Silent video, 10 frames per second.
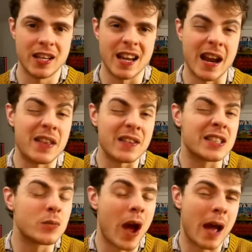And I think this
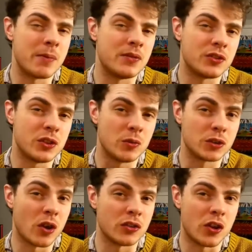is what happens to
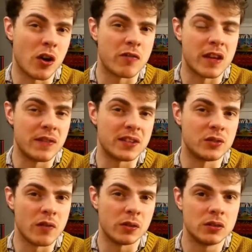Raskolnikov in this
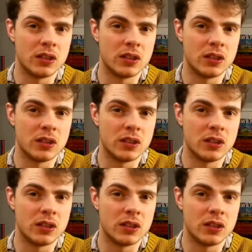novel.